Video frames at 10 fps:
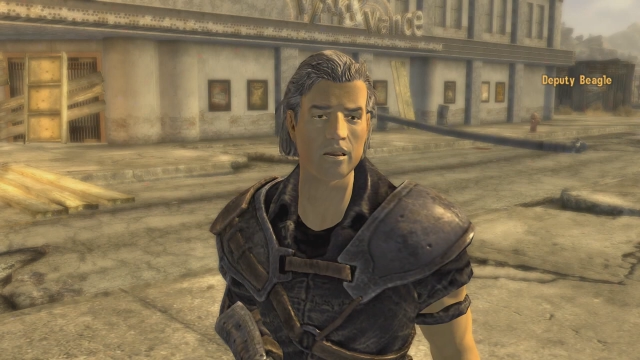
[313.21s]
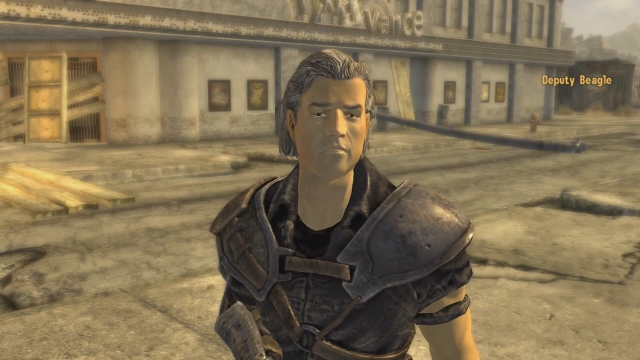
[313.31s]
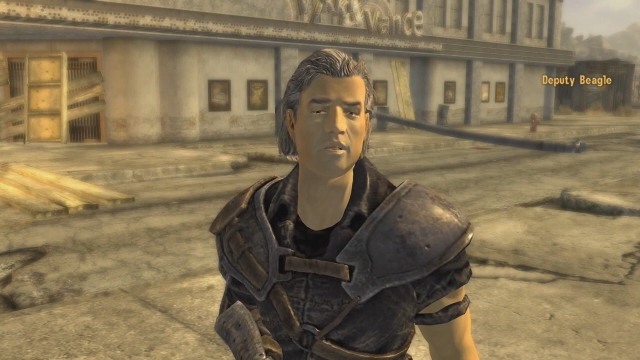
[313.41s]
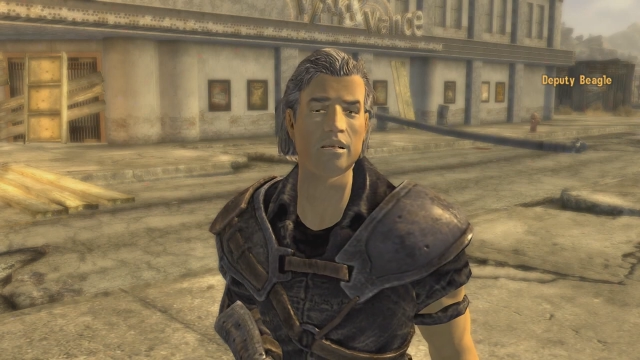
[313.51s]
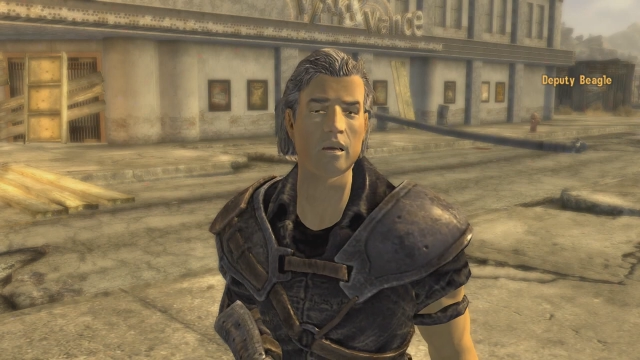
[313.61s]
in the
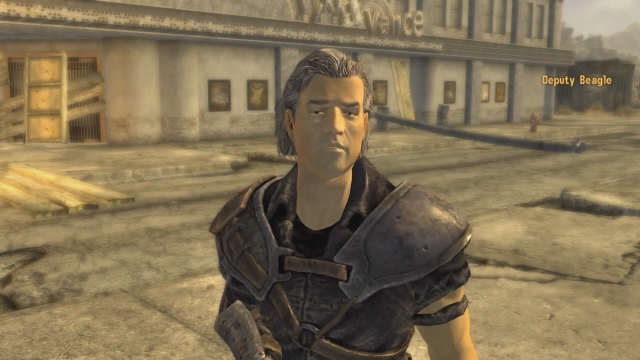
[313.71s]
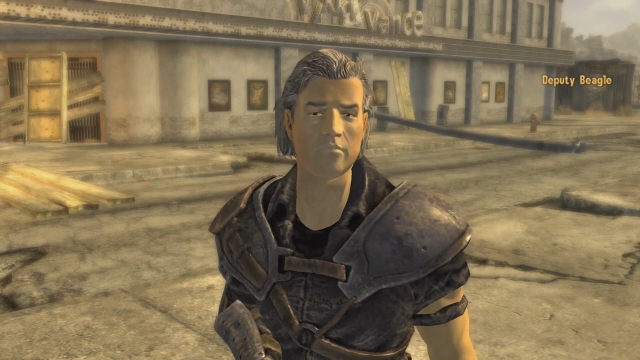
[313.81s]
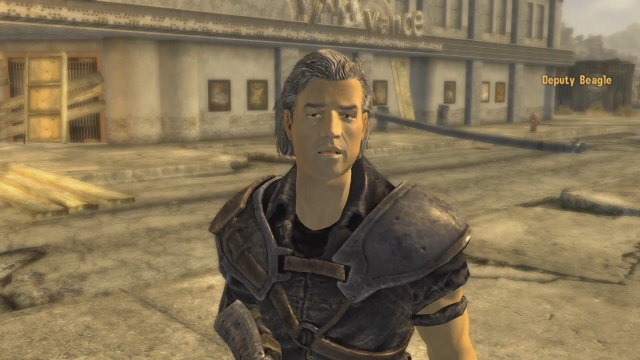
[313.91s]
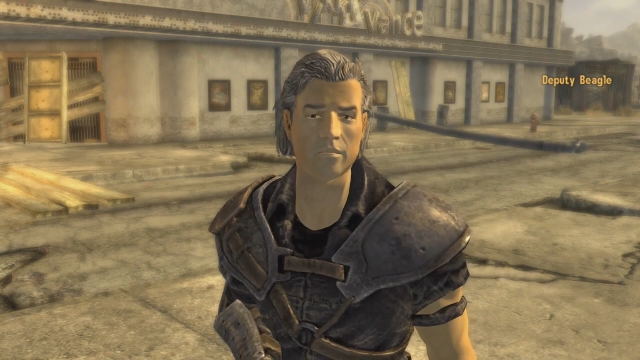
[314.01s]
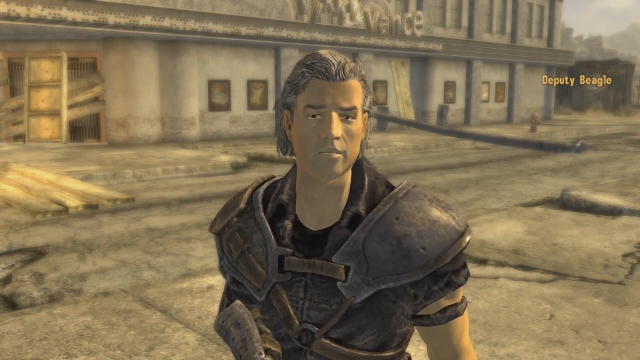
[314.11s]
prison
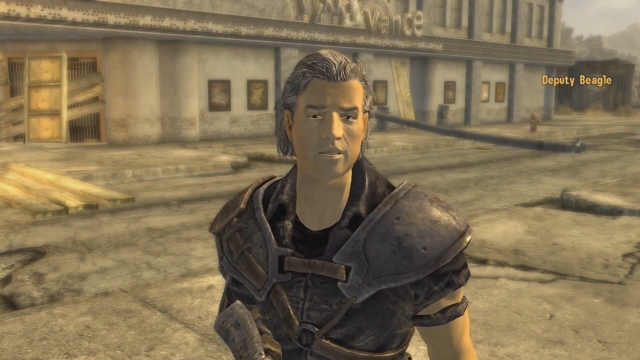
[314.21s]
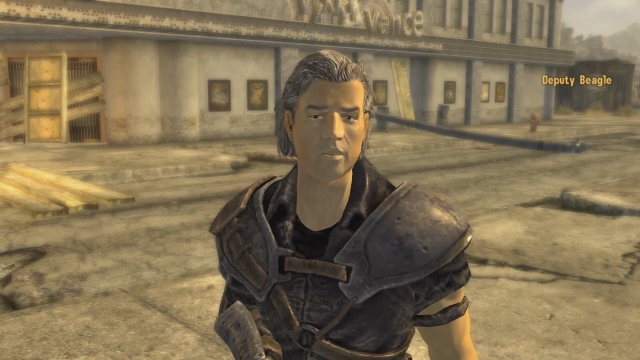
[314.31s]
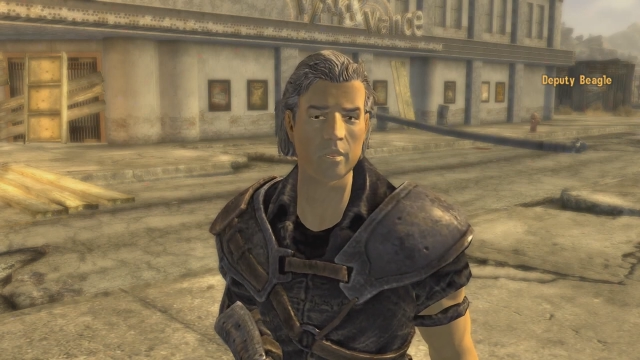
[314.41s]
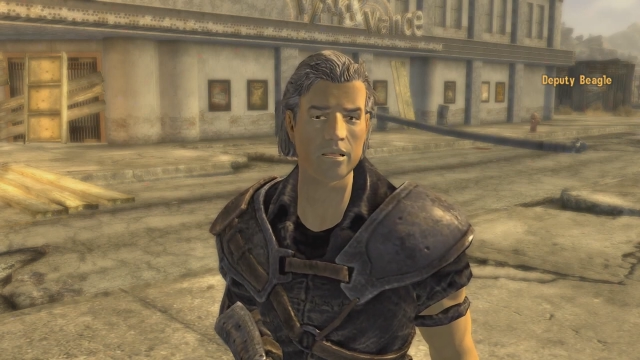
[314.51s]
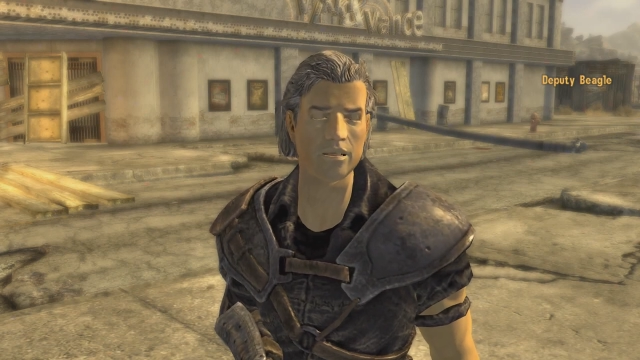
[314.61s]
named
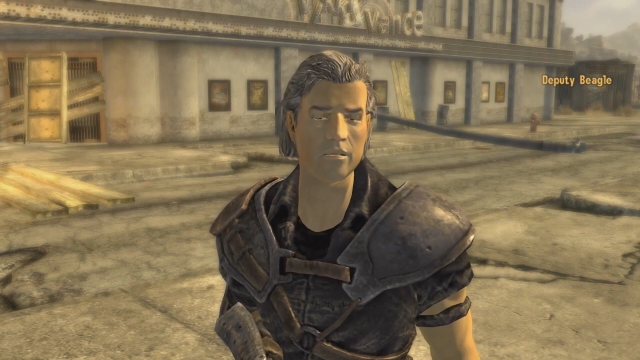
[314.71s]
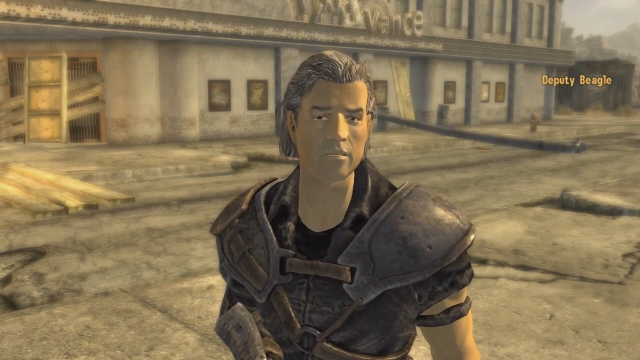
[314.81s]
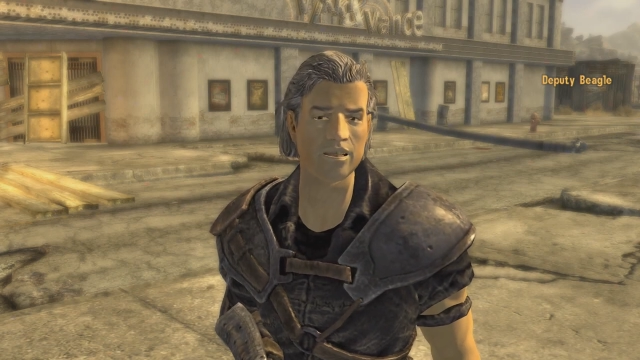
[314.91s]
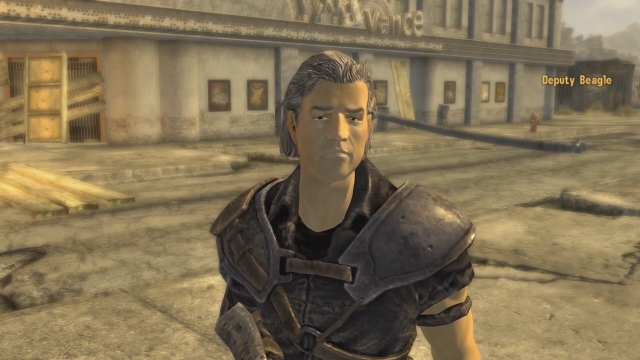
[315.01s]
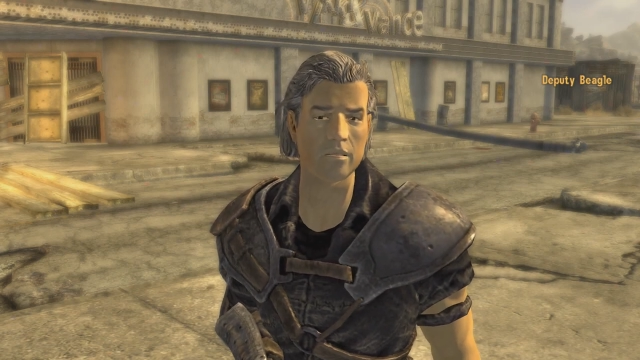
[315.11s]
Myers who has
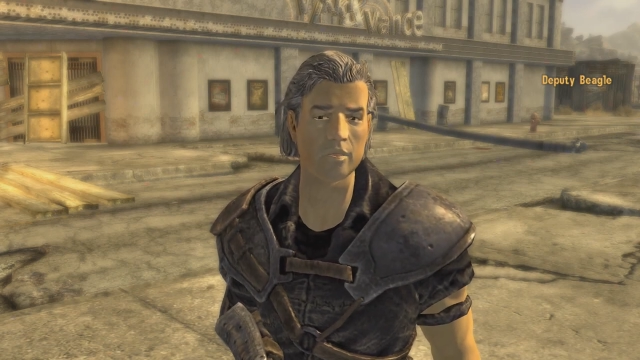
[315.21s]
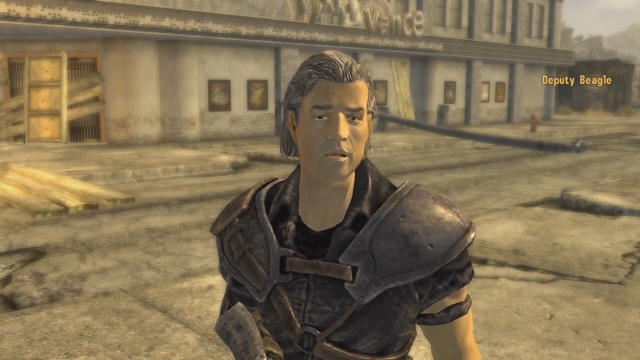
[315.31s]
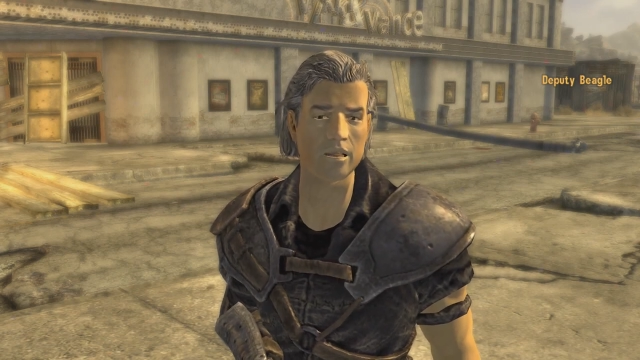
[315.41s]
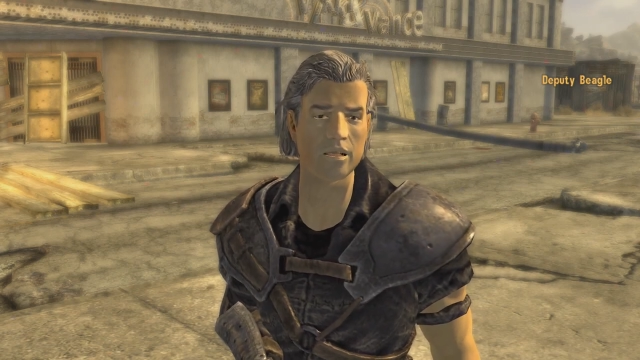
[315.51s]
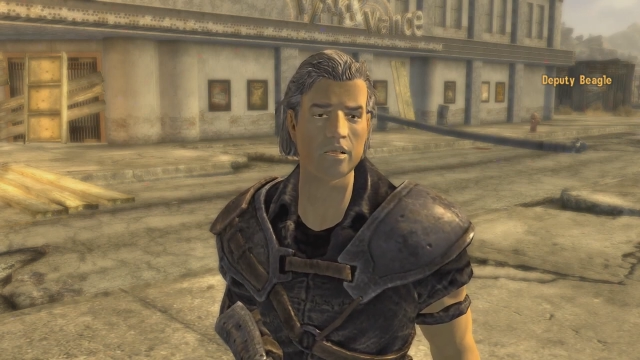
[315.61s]
some experience